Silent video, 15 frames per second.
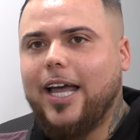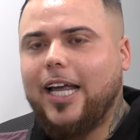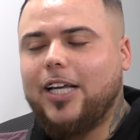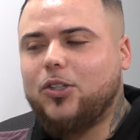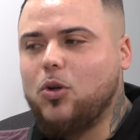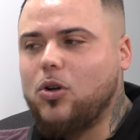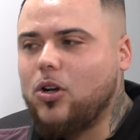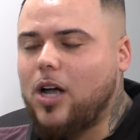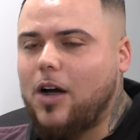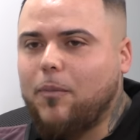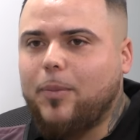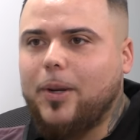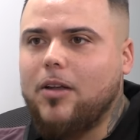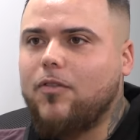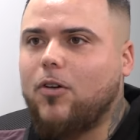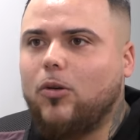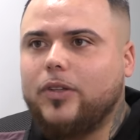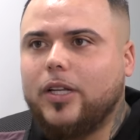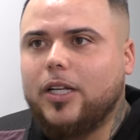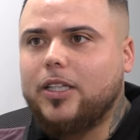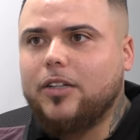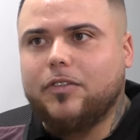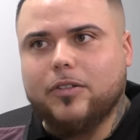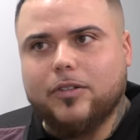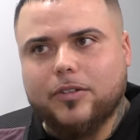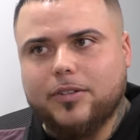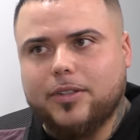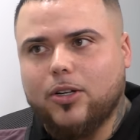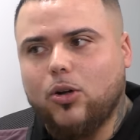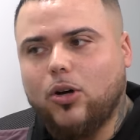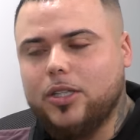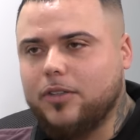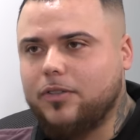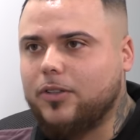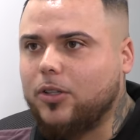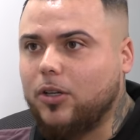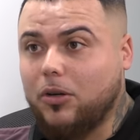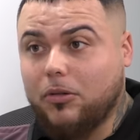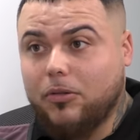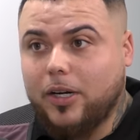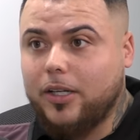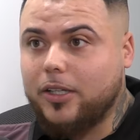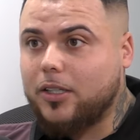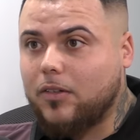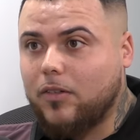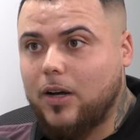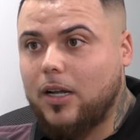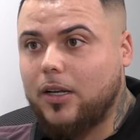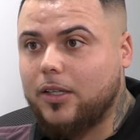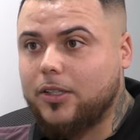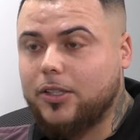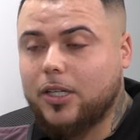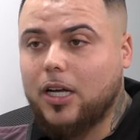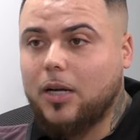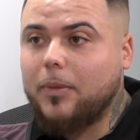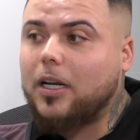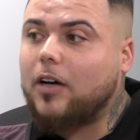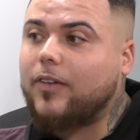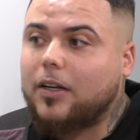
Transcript: It's not. I've been involved in a different lot of different arenas of violence. You know what I mean?